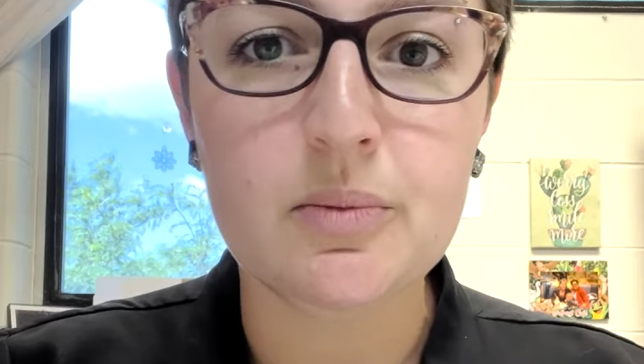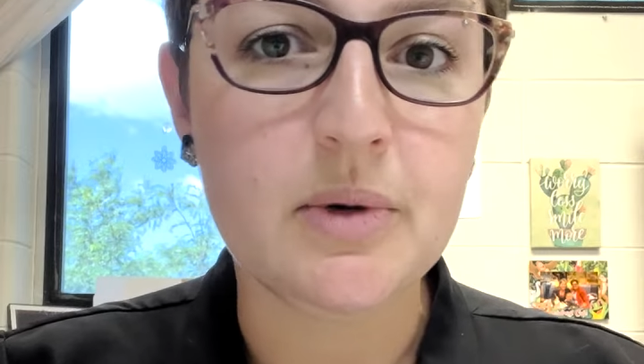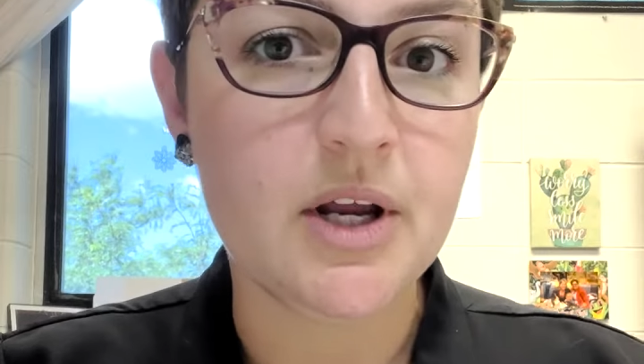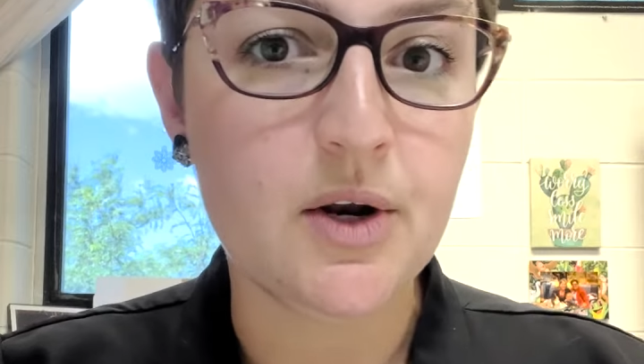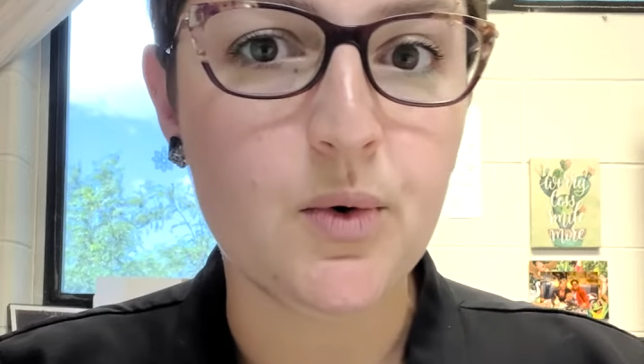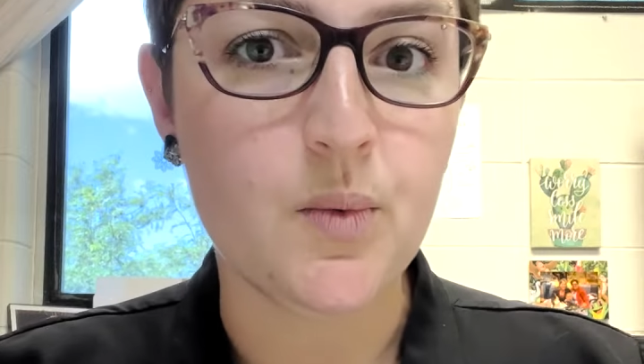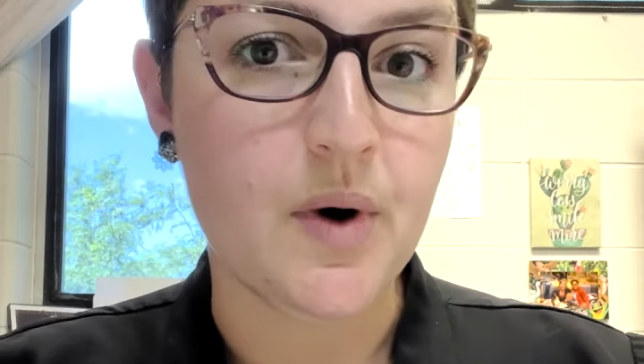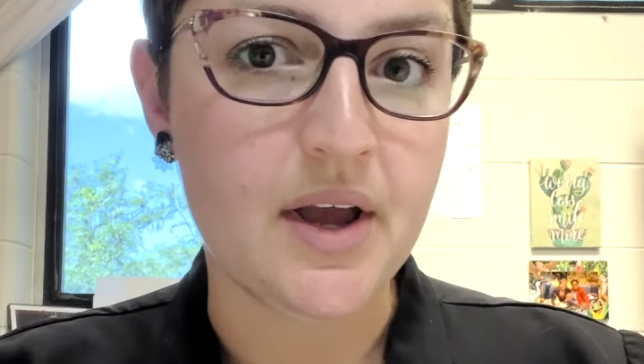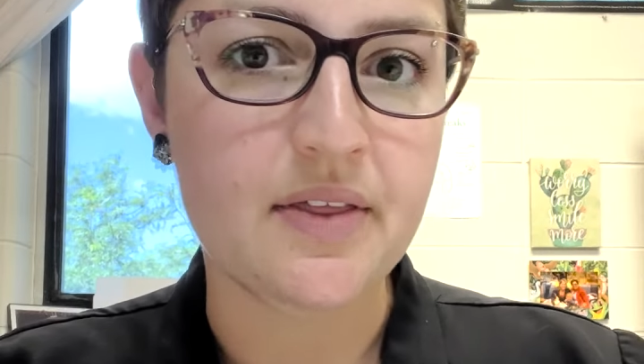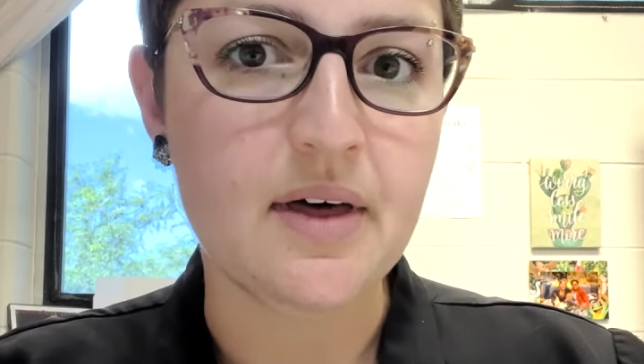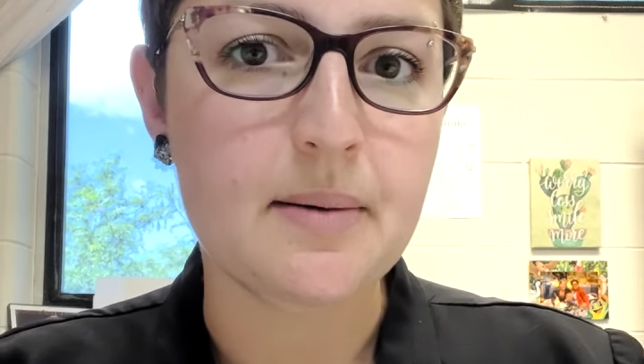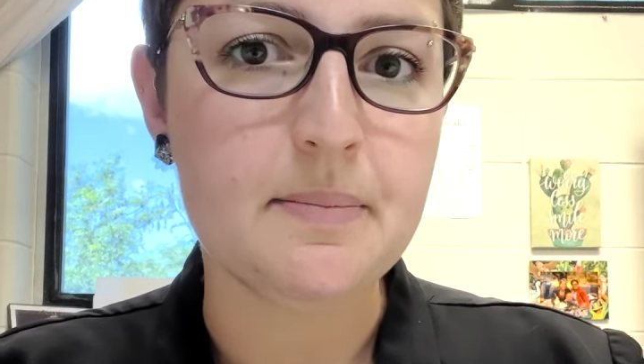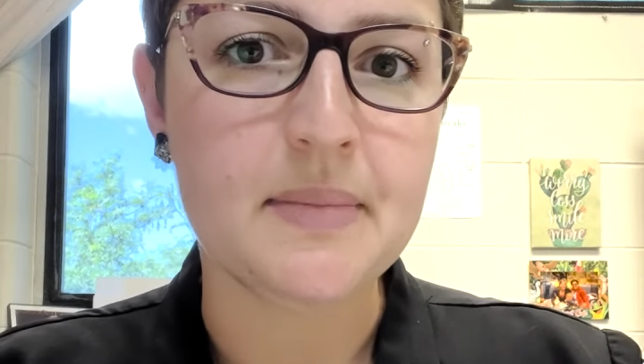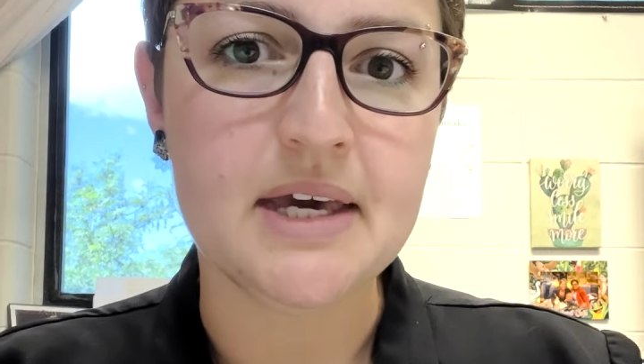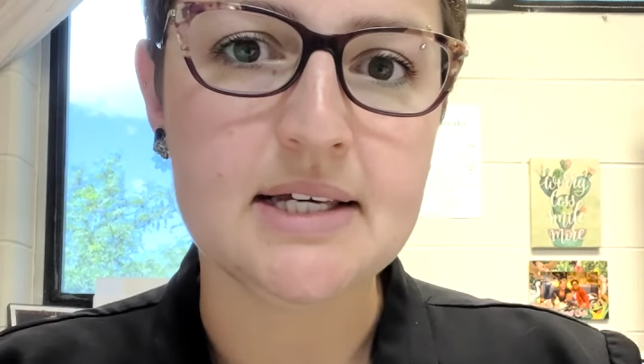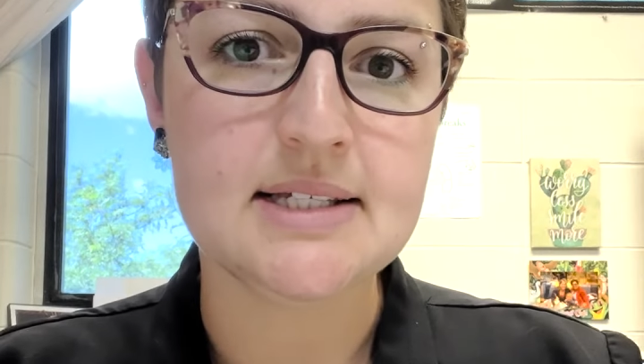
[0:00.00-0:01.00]
in a way that
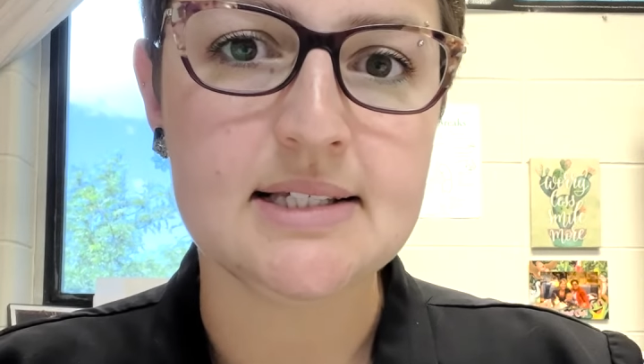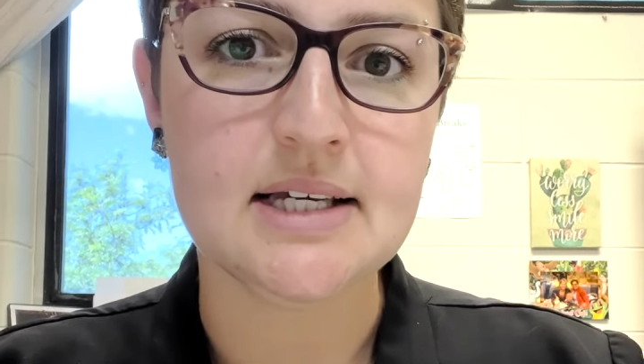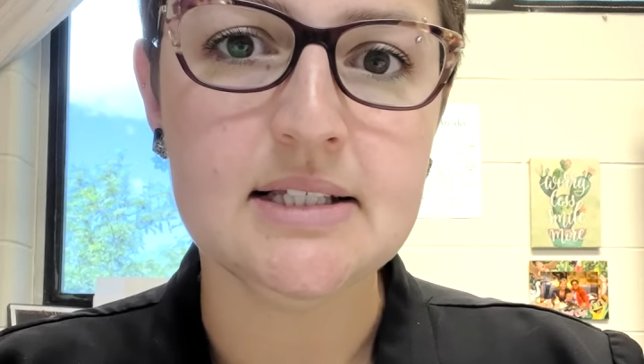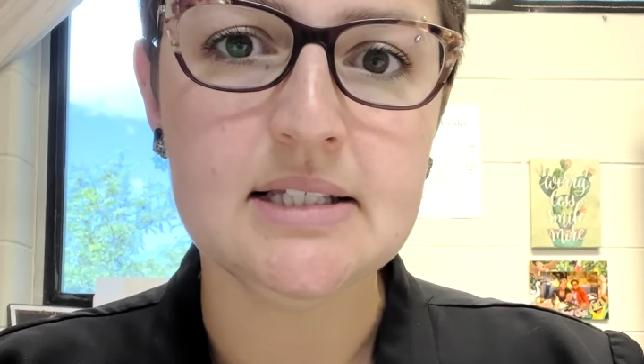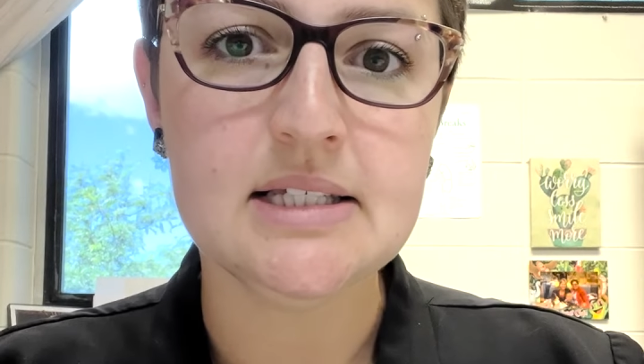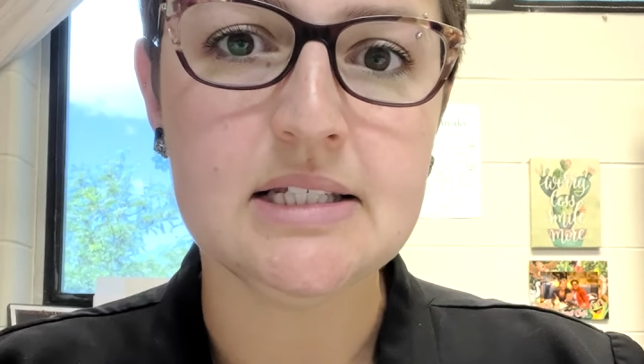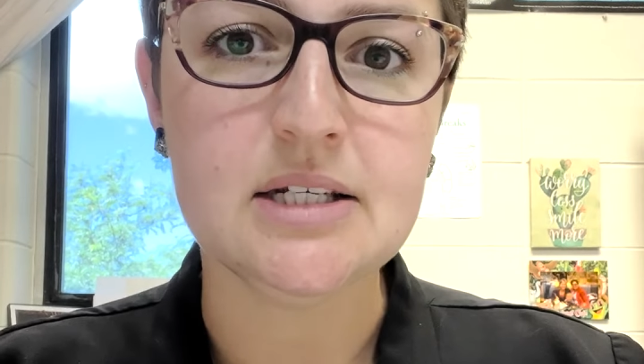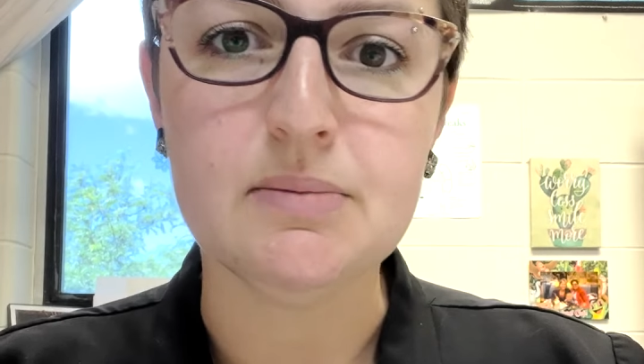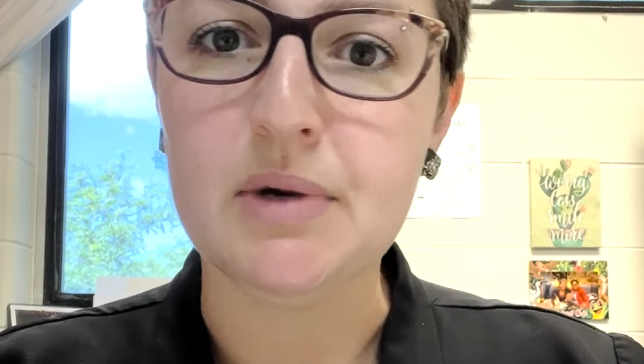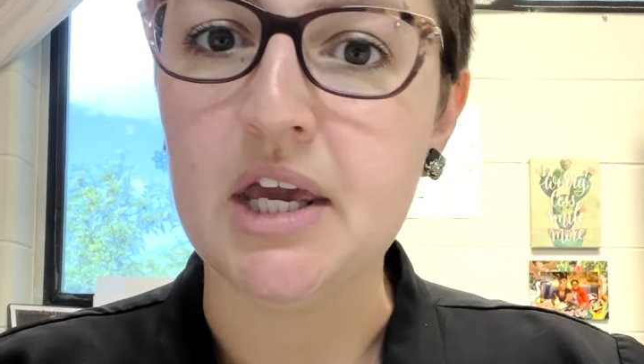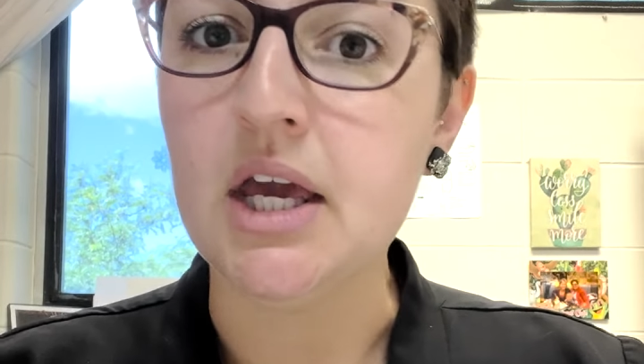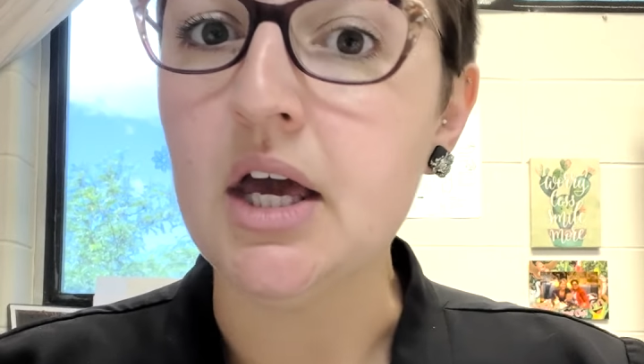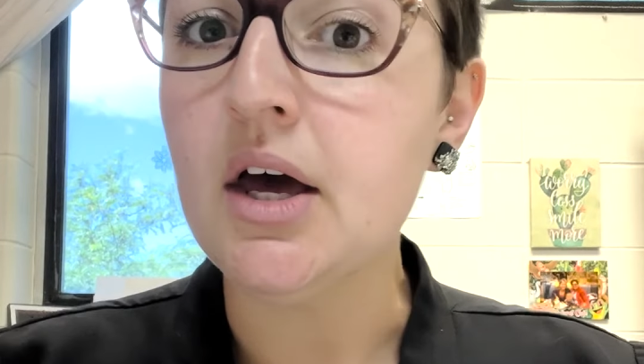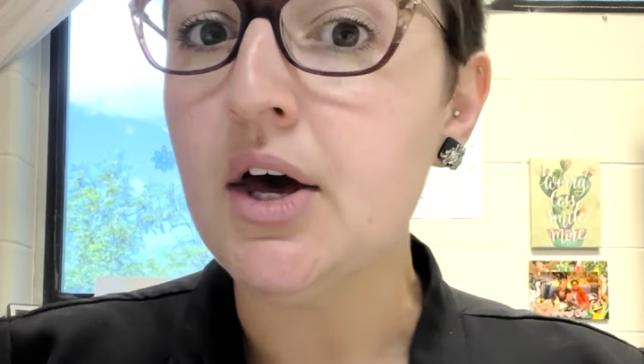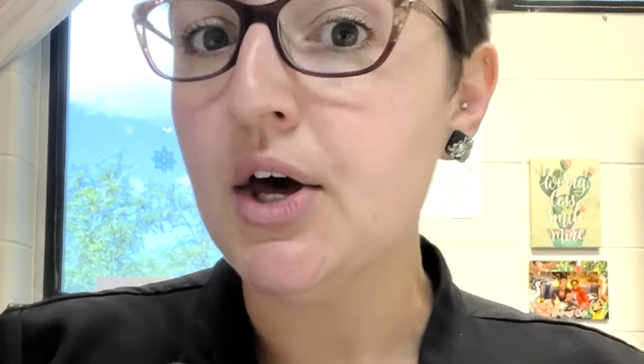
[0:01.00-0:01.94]
makes sense to me?